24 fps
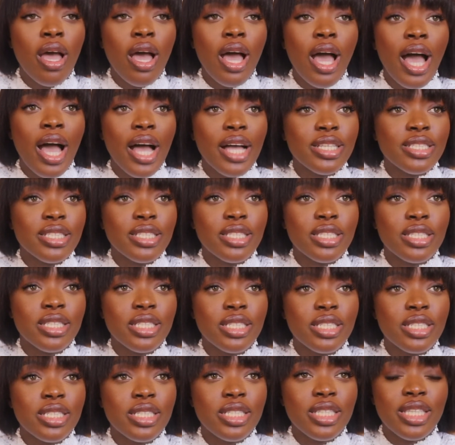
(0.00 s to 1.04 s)
And
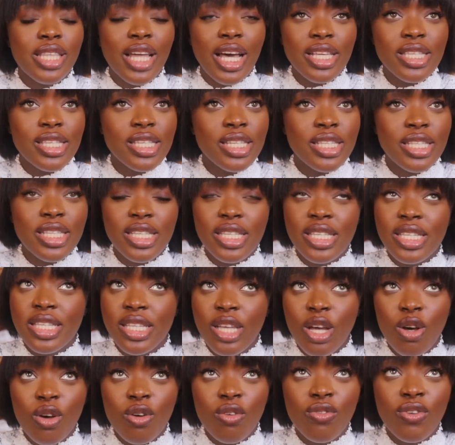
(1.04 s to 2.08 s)
that in
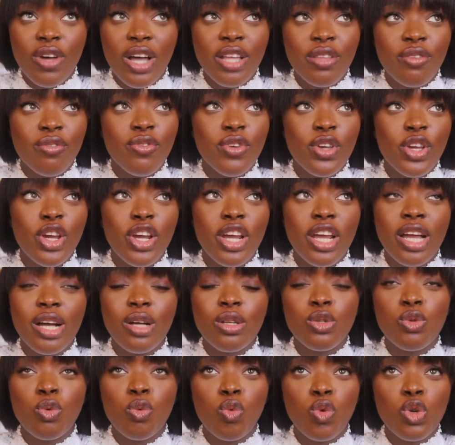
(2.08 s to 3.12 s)
itself, and figuring
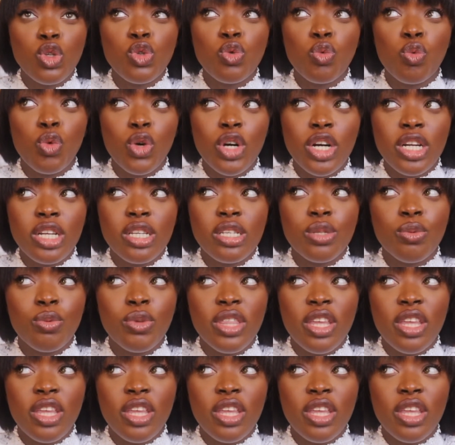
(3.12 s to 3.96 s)
out what works with